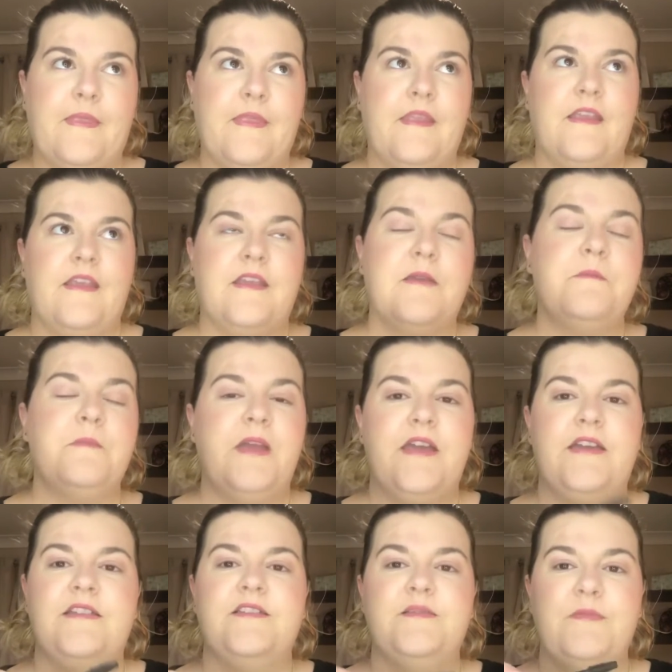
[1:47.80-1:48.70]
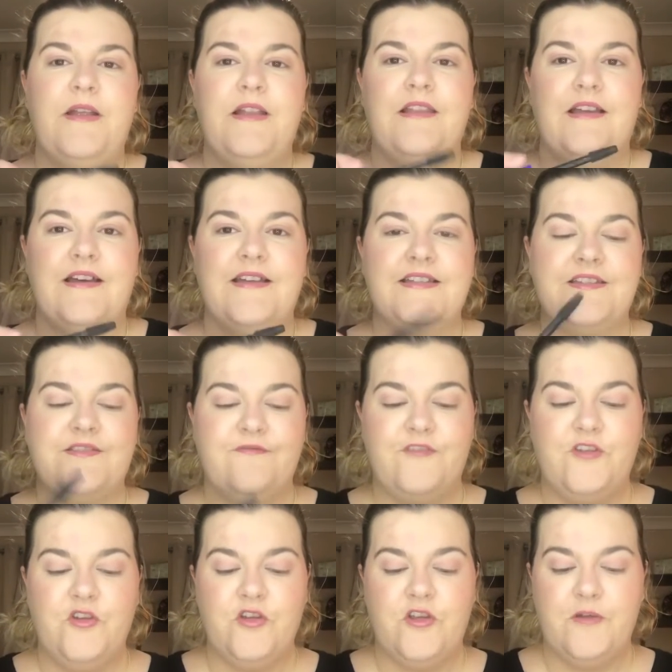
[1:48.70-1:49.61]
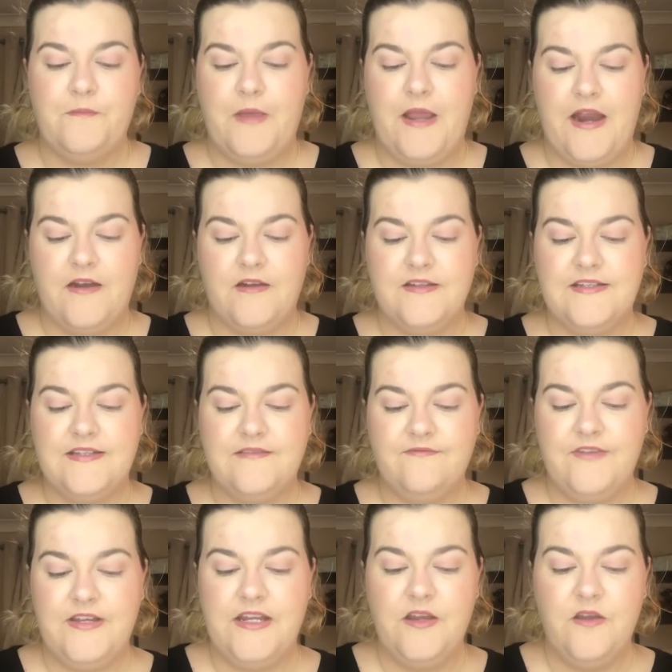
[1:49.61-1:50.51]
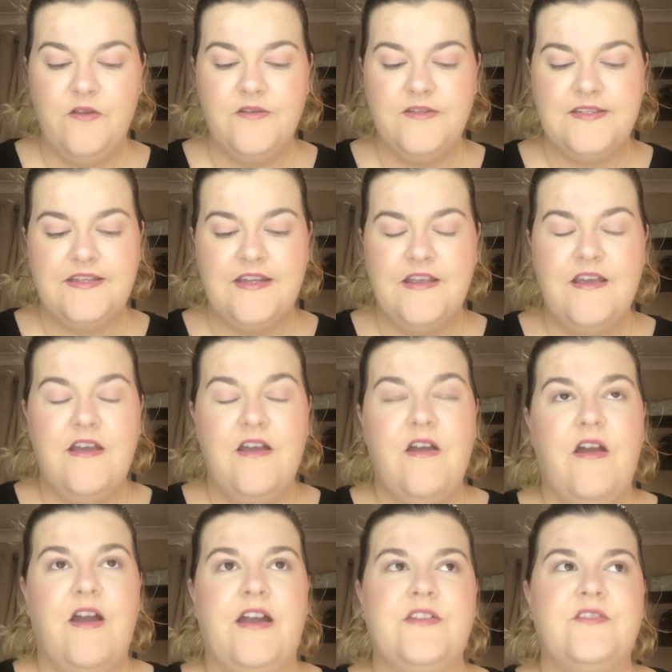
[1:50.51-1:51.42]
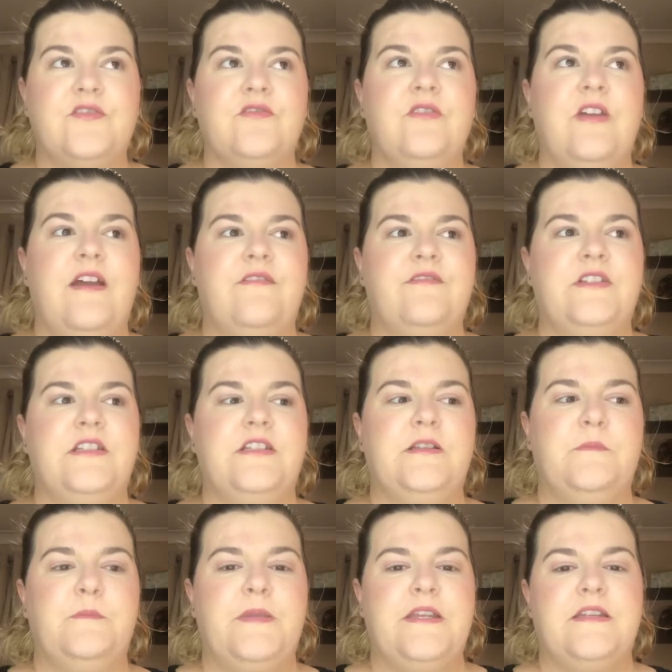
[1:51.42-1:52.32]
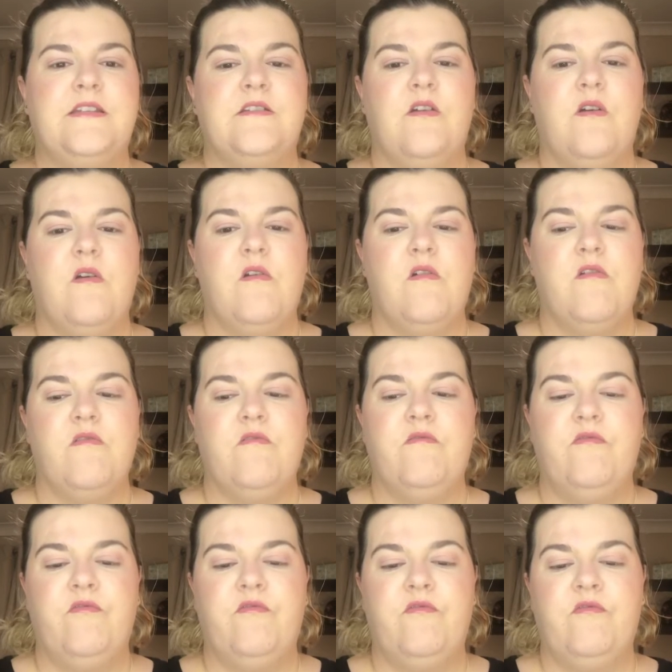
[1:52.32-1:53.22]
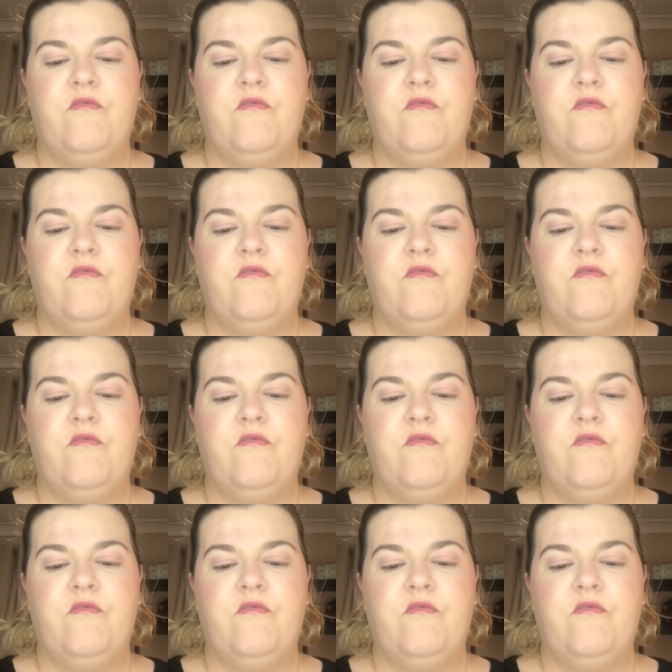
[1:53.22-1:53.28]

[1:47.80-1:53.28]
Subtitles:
compared to my last few comparison videos, I do have a little bit of